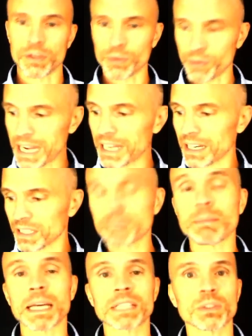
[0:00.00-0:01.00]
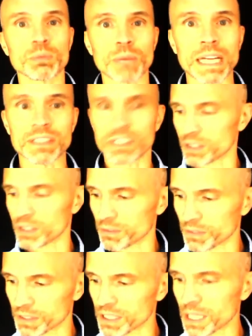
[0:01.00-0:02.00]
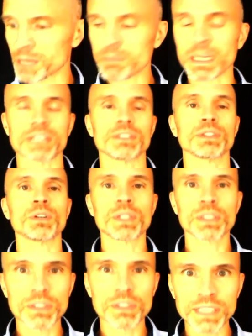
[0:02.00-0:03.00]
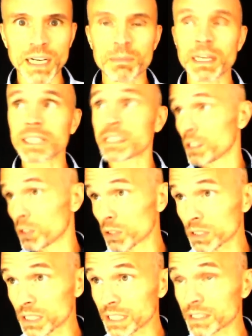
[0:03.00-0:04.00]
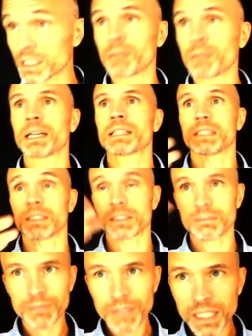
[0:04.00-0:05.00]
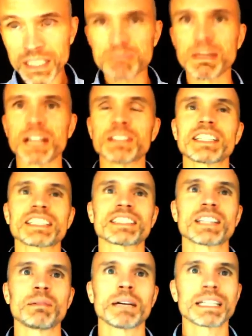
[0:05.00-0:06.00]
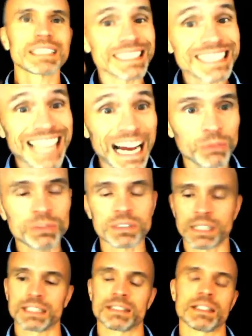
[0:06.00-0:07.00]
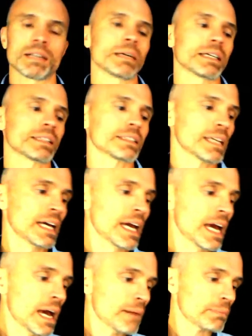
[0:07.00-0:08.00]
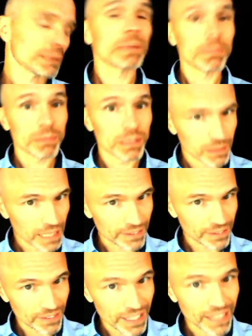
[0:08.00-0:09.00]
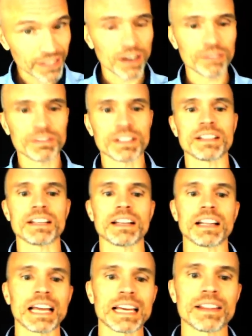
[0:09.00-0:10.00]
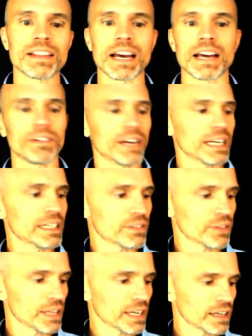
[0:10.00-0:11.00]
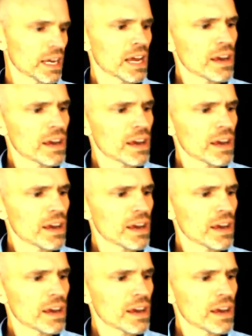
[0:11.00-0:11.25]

Create a special register for Starbucks. You go into a Starbucks, it looks like Starbucks, it smells like Starbucks, it sounds like Starbucks. But people, as I said, often didn't like that, right? And so